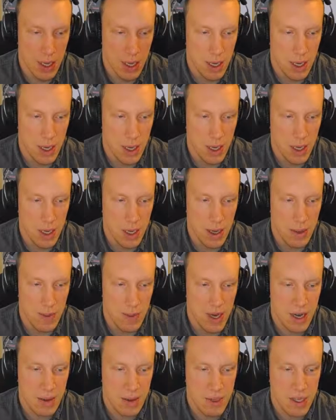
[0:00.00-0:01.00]
Uh,
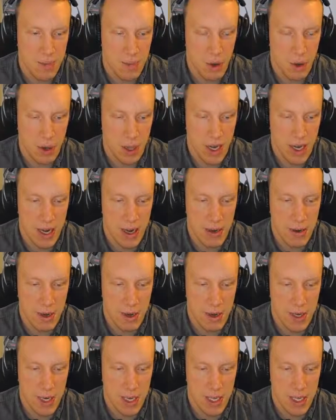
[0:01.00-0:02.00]
my is Paula. Here you
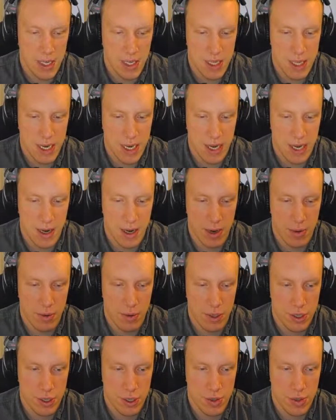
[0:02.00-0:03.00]
are. This is a letter I
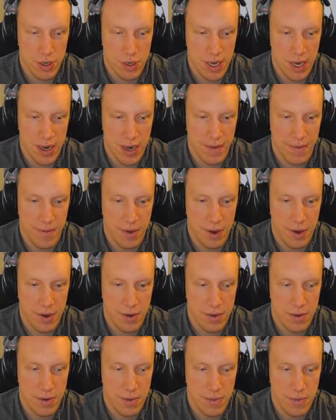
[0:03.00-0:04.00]
want you to deliver.
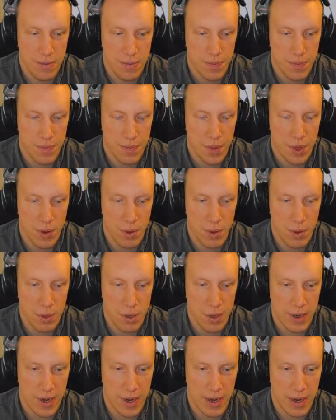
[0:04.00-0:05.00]
All
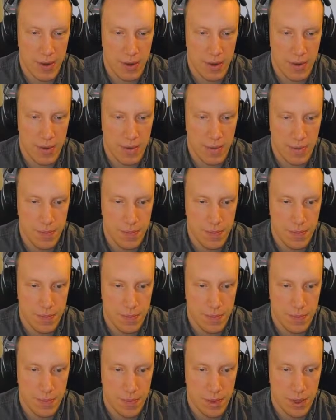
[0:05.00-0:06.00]
letter.
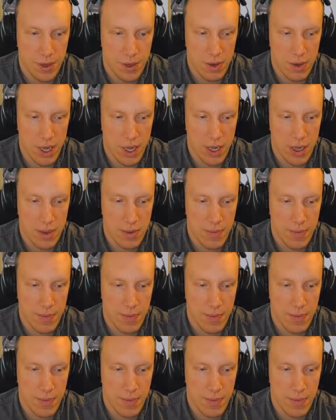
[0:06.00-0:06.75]
Okay.